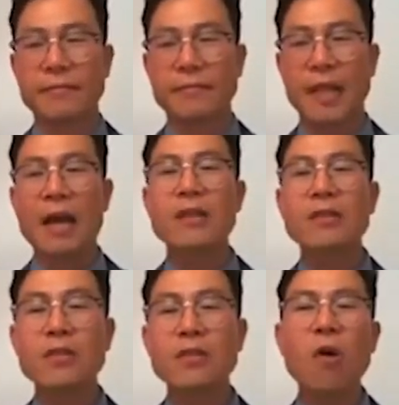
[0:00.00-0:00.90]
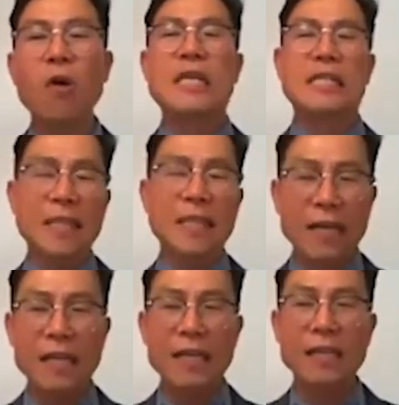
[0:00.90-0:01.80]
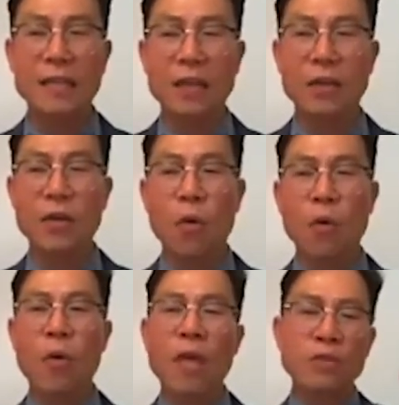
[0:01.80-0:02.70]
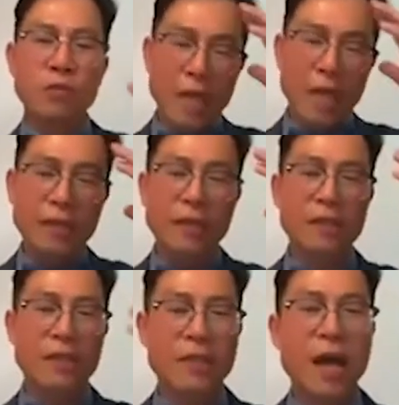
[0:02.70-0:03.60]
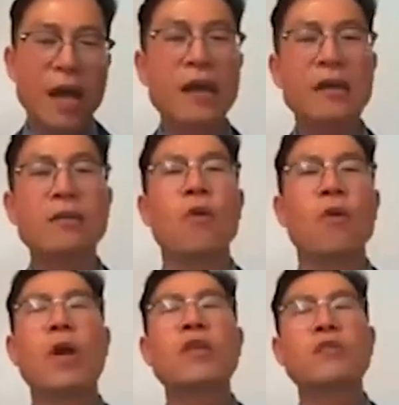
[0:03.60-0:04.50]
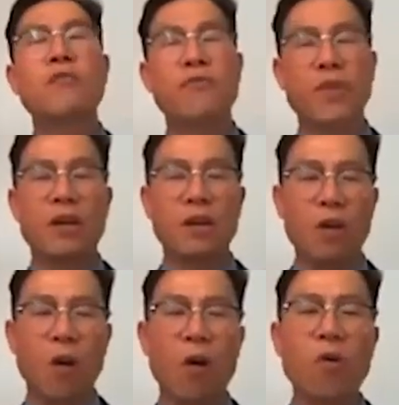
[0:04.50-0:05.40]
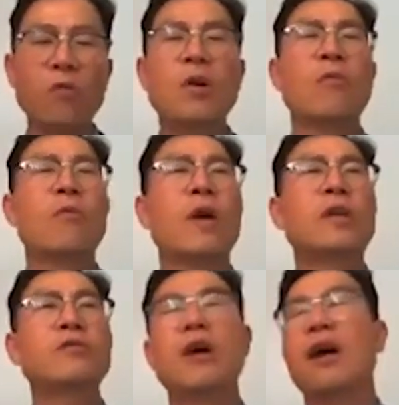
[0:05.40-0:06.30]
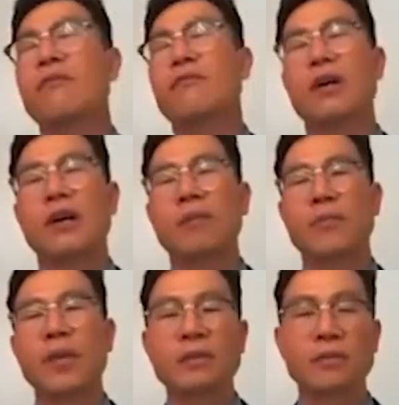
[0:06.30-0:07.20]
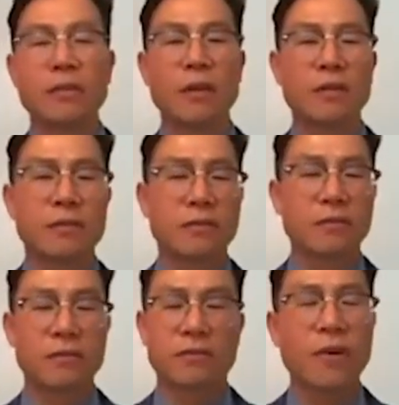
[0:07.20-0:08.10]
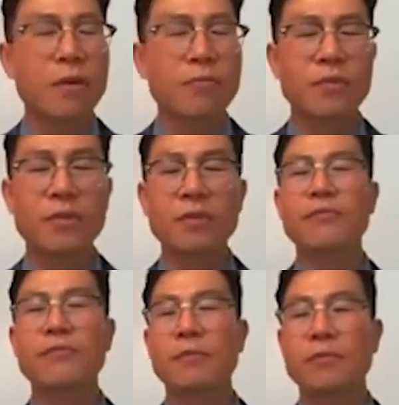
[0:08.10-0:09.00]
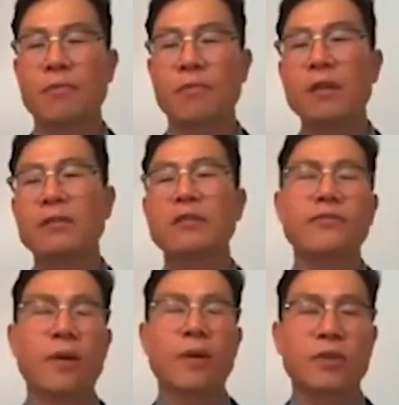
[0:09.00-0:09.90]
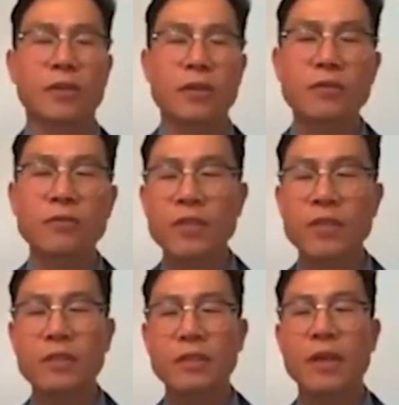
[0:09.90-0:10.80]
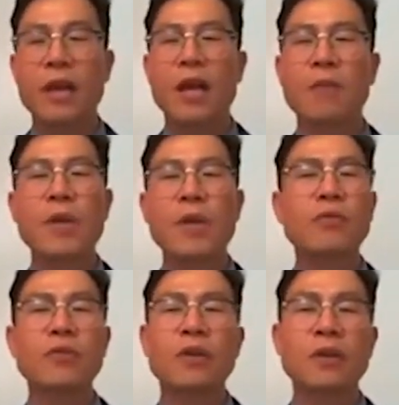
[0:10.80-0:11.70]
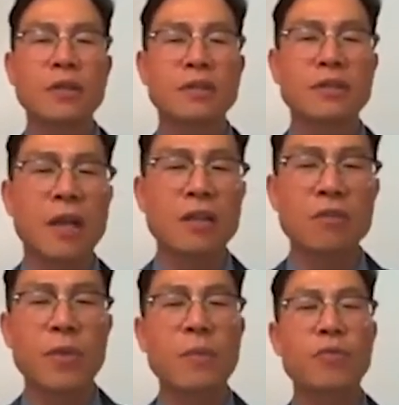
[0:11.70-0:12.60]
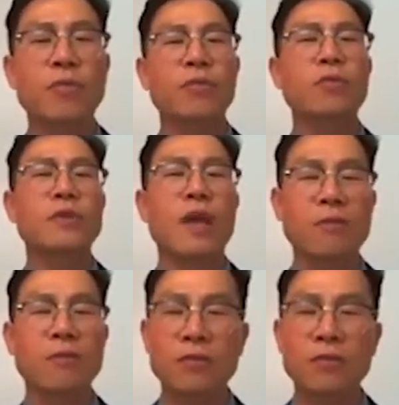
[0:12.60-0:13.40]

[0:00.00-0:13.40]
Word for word: I know it's not easy. When you get a denial, when you feel low, when you have a big uh, trouble from your partners, from your consumers, and people don't understand you, people look down on